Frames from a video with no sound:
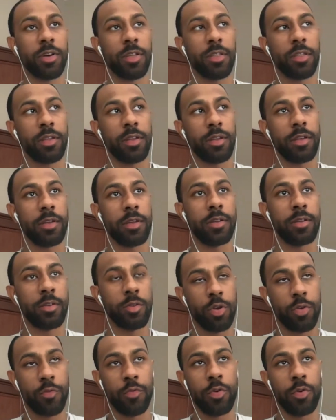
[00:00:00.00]
I think
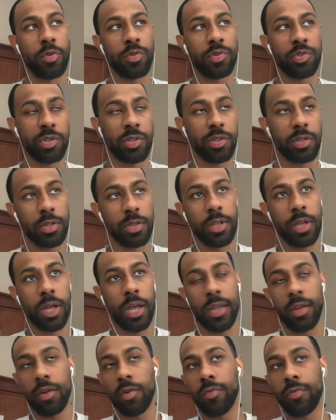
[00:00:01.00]
if we go, I
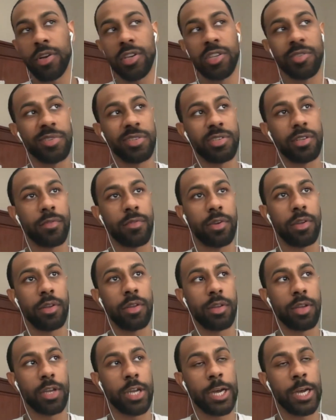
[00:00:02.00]
can go very specific,
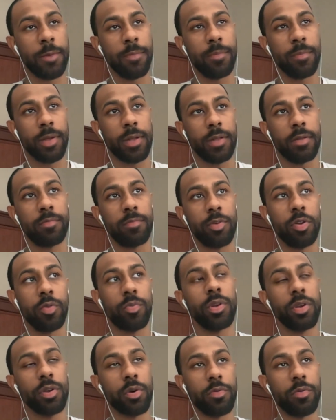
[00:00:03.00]
and
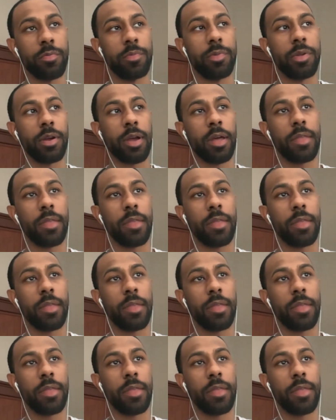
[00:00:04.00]
we can go from there.